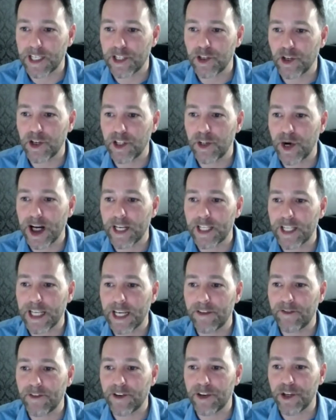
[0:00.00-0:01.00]
Darling Dawn, the
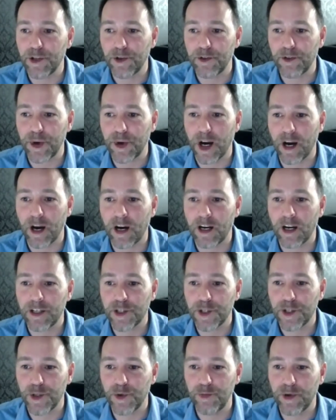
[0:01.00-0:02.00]
YDF group are
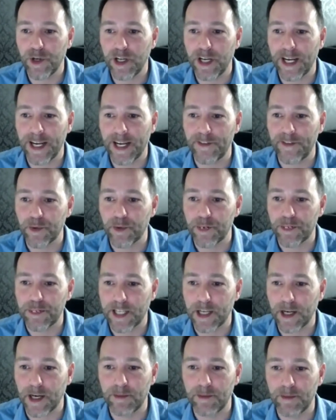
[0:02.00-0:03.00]
super, and everyone
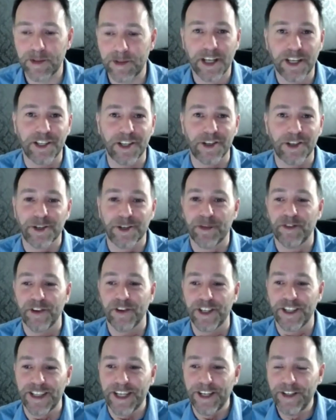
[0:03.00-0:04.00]
is here. I'm starting to lose my
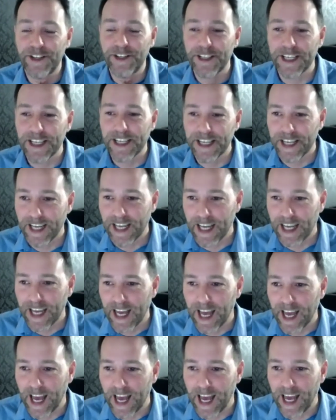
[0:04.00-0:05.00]
voice
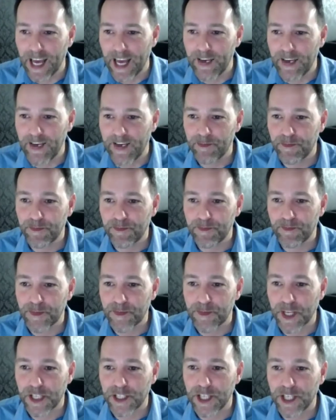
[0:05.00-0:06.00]
now.
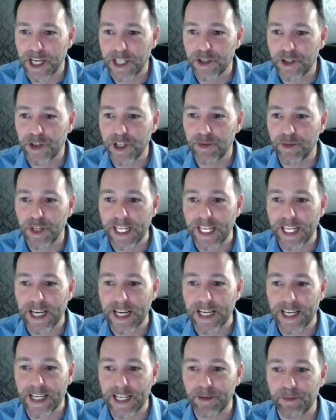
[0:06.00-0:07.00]
Jan, do you
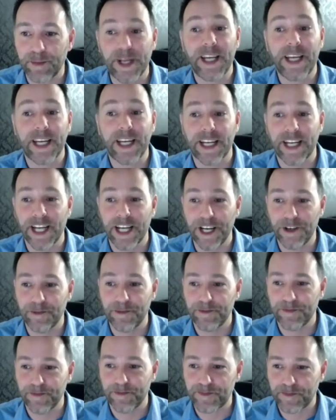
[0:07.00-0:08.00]
breaking in and
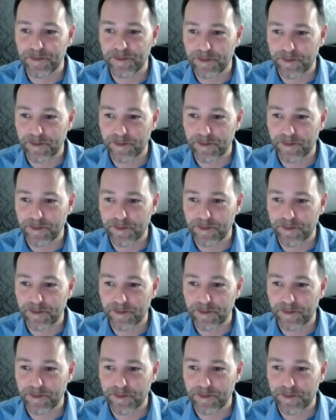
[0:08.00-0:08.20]
out?